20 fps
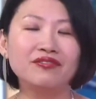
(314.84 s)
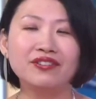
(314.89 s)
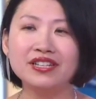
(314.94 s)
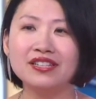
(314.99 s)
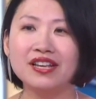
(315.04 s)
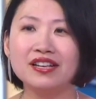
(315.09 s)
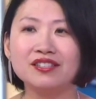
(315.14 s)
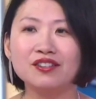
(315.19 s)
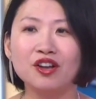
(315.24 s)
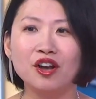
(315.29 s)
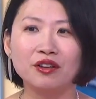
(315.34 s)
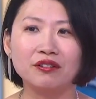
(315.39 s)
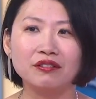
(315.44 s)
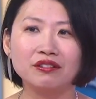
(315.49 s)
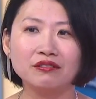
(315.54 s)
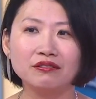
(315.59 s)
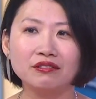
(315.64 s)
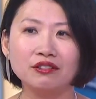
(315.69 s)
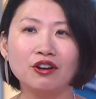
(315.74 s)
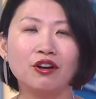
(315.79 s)
us has not
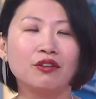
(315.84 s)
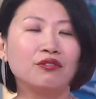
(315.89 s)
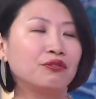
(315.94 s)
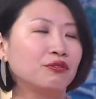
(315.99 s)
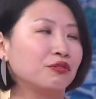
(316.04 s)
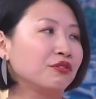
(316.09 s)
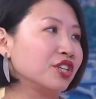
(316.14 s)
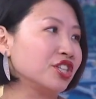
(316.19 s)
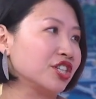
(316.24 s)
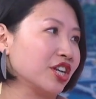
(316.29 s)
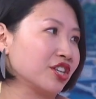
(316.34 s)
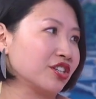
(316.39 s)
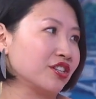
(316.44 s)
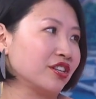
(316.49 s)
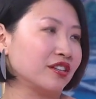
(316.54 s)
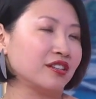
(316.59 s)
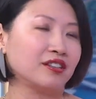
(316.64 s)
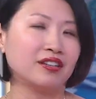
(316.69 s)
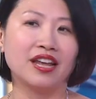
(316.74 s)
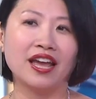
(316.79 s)
gone through
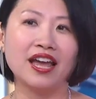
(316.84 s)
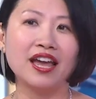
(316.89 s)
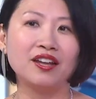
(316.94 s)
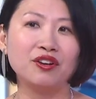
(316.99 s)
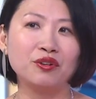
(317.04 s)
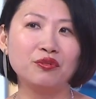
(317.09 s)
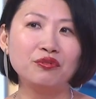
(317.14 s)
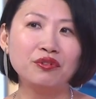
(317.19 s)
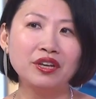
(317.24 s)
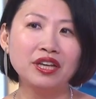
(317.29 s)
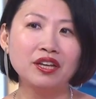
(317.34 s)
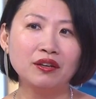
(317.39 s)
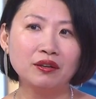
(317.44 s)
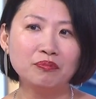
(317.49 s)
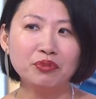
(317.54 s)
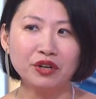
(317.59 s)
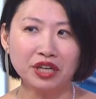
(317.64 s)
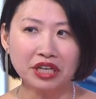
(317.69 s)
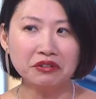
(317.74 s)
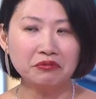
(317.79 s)
rejection? And we
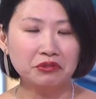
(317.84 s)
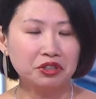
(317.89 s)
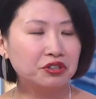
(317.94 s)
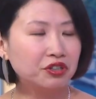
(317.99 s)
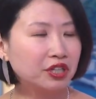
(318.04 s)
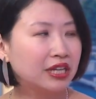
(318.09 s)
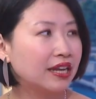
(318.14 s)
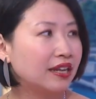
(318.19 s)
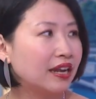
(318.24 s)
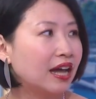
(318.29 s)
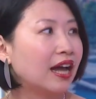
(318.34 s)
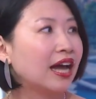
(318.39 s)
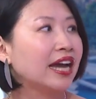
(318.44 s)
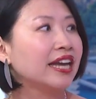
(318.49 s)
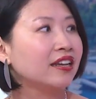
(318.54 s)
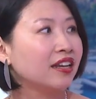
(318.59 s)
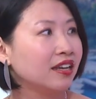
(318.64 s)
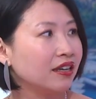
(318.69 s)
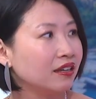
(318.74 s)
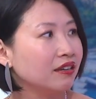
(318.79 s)
pretty good at
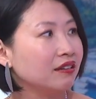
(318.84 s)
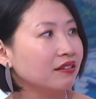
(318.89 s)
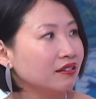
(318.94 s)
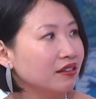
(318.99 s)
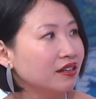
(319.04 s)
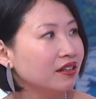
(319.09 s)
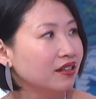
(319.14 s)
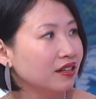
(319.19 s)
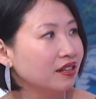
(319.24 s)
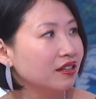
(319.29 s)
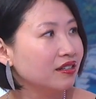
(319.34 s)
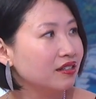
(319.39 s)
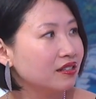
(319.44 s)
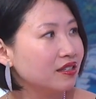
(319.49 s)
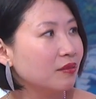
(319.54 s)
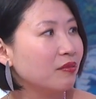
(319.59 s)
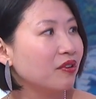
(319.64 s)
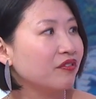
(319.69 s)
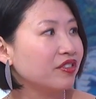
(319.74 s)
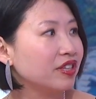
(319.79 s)
hiding
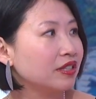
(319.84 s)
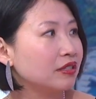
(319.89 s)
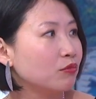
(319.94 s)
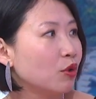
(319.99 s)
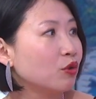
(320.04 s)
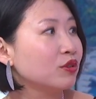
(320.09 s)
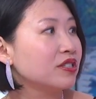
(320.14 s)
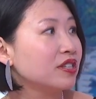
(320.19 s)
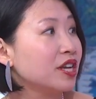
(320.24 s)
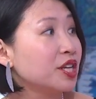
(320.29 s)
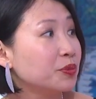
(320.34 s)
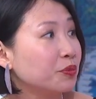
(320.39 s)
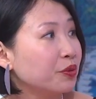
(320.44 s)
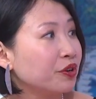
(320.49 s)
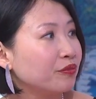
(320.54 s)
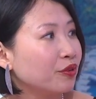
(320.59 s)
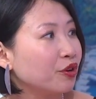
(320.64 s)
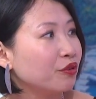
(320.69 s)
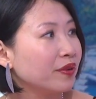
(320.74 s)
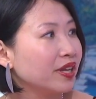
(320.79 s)
some of the most
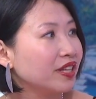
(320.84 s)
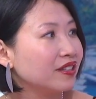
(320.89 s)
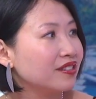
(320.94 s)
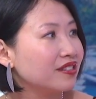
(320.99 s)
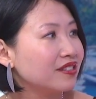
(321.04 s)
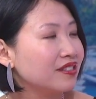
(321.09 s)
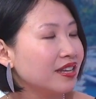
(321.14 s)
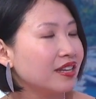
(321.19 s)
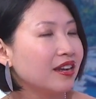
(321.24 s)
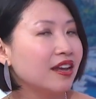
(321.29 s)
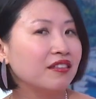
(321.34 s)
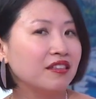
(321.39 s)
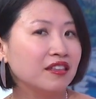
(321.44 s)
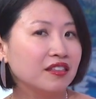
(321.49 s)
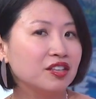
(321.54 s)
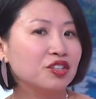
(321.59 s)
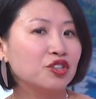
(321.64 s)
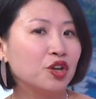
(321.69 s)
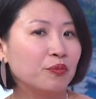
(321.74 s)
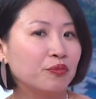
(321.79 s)
desperate moments. And I think
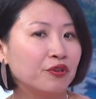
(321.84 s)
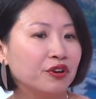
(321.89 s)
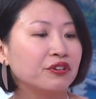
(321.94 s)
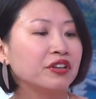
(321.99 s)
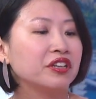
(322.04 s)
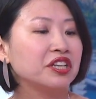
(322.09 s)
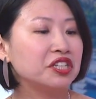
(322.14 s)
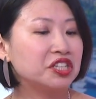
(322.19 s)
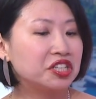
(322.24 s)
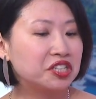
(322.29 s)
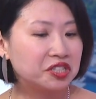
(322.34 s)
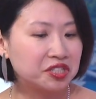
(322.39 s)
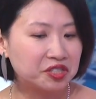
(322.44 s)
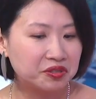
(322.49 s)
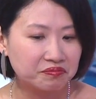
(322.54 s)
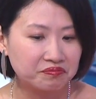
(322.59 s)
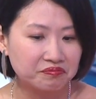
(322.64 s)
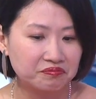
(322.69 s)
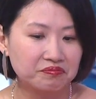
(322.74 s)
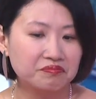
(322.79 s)
this opera really just
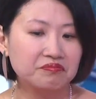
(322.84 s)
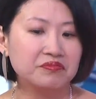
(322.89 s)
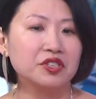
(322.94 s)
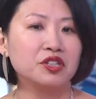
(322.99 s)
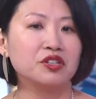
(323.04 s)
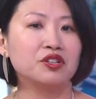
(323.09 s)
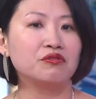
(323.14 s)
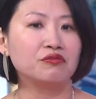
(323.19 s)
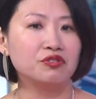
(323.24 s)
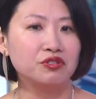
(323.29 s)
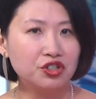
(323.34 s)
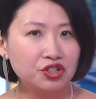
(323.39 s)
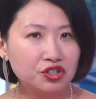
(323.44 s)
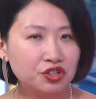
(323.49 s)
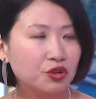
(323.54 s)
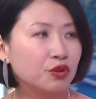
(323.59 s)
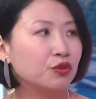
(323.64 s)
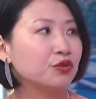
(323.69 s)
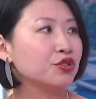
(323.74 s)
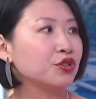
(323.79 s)

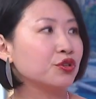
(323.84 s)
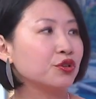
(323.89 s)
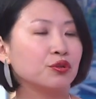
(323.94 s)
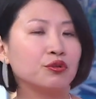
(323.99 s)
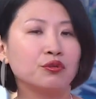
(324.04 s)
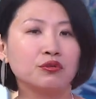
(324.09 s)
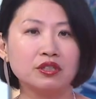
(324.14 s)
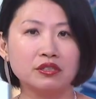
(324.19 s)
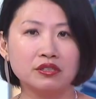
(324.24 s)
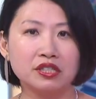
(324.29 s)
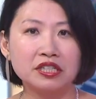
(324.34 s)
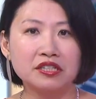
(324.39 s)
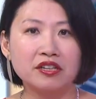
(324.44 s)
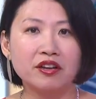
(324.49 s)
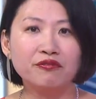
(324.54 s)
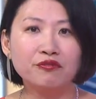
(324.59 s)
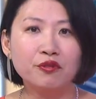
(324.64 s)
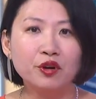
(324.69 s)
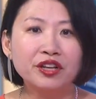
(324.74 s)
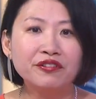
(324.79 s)
shows you just a
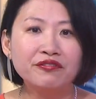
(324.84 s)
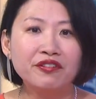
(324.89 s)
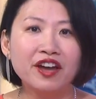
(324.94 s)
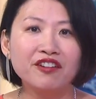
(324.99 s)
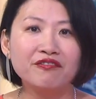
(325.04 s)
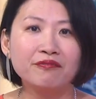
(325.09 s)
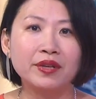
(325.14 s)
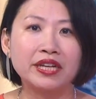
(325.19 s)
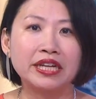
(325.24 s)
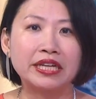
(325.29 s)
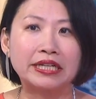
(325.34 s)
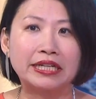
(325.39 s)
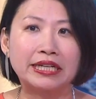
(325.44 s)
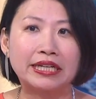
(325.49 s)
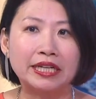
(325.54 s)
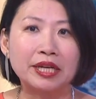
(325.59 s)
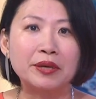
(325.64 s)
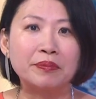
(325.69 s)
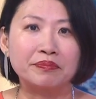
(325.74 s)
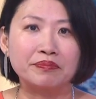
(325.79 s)
45-minute
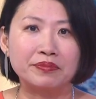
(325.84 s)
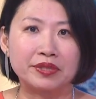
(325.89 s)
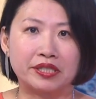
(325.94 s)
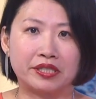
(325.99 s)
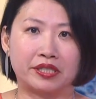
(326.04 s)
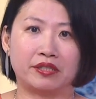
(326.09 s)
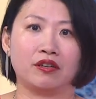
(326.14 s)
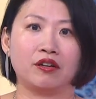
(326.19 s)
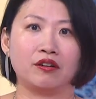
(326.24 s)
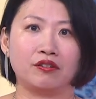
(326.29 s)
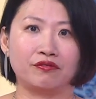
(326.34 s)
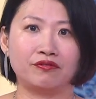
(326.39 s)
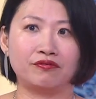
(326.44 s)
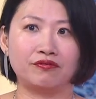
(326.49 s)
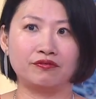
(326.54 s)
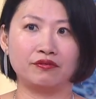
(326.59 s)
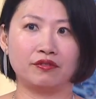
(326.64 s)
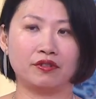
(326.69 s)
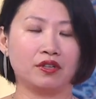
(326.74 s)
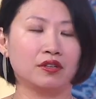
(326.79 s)
glimpse of
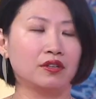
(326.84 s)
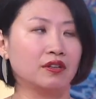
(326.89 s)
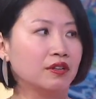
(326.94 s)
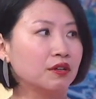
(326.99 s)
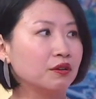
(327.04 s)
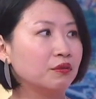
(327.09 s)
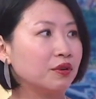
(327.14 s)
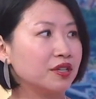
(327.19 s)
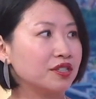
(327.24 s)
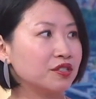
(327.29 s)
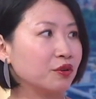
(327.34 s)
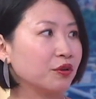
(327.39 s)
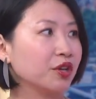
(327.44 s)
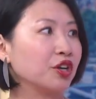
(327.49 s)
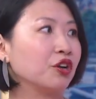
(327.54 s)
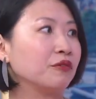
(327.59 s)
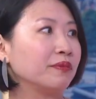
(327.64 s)
what's going on